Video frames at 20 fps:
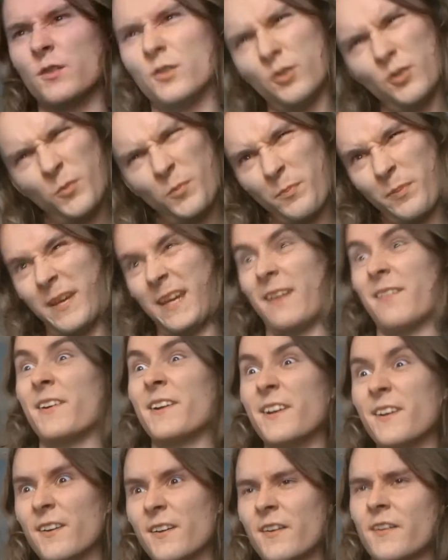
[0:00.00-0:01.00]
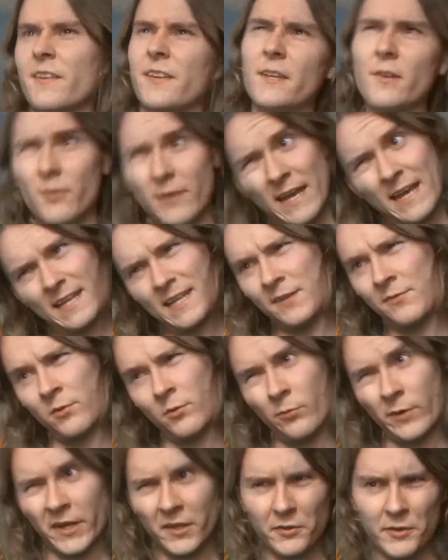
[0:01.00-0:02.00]
Superior? You can't
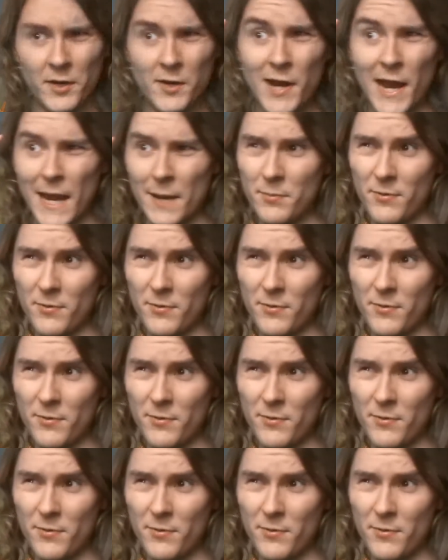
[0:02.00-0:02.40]
even wiggle your